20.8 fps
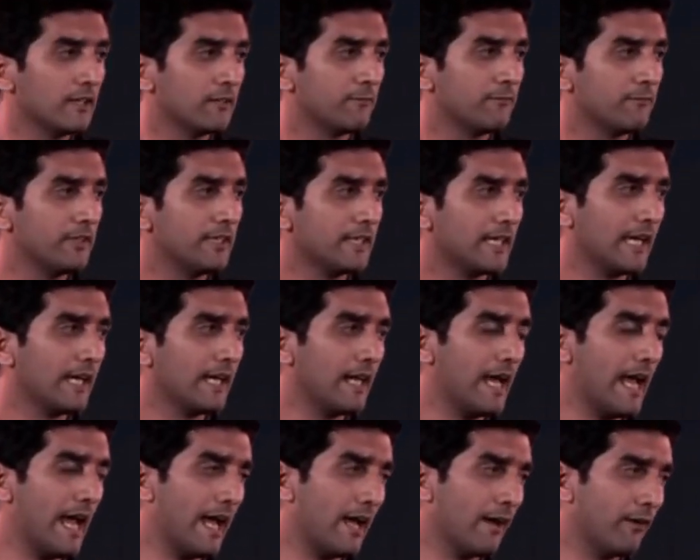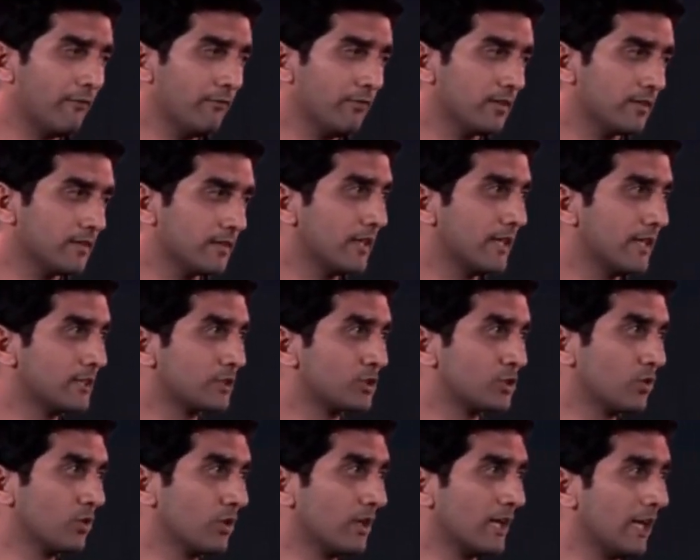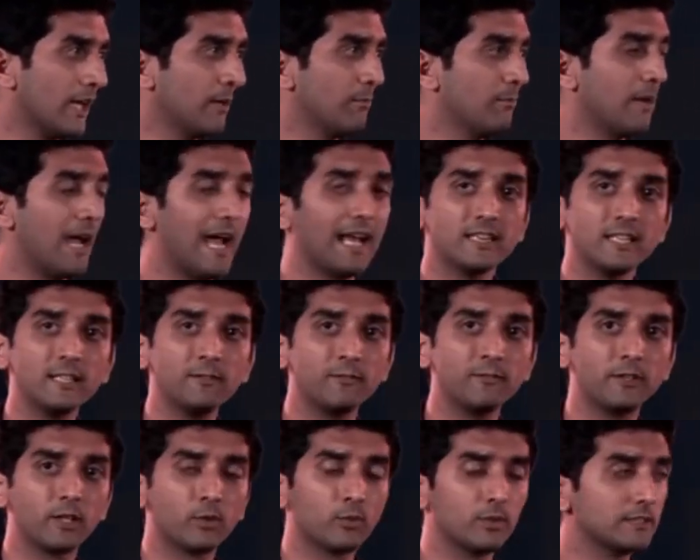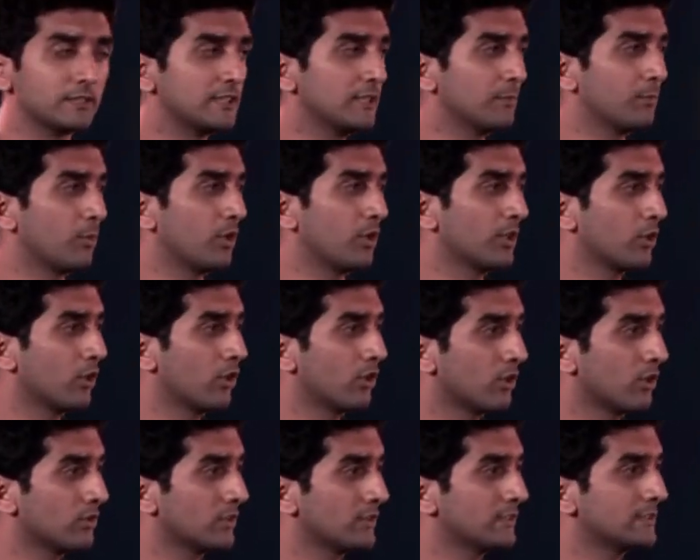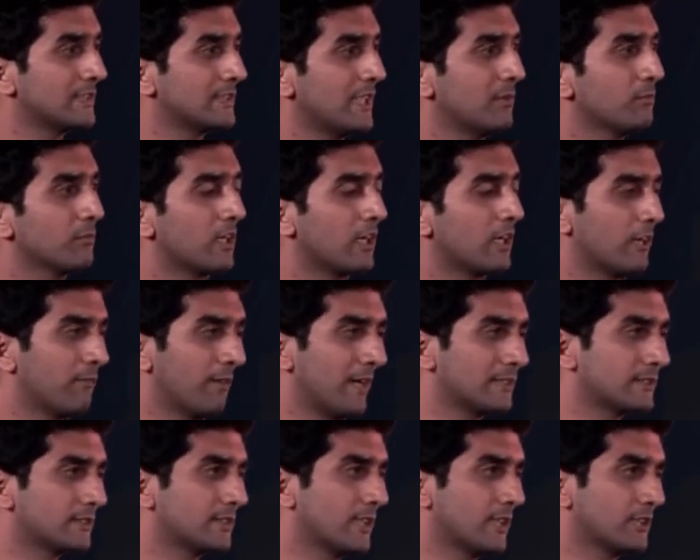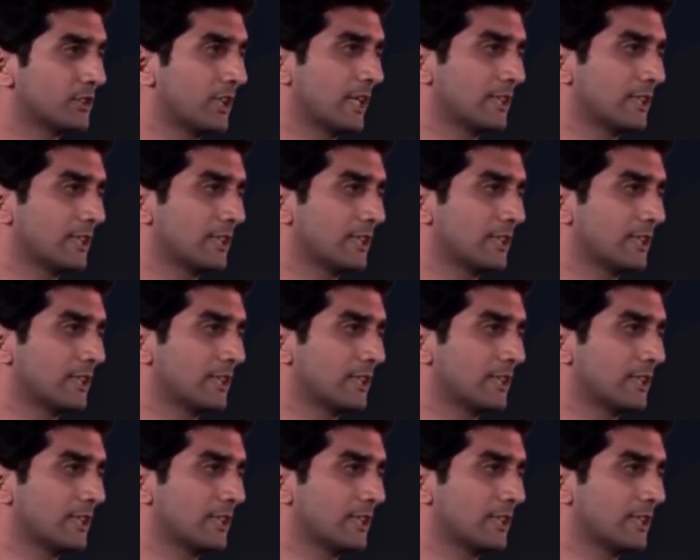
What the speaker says: we can have the histogram and the frequency polygon on the same graph as such.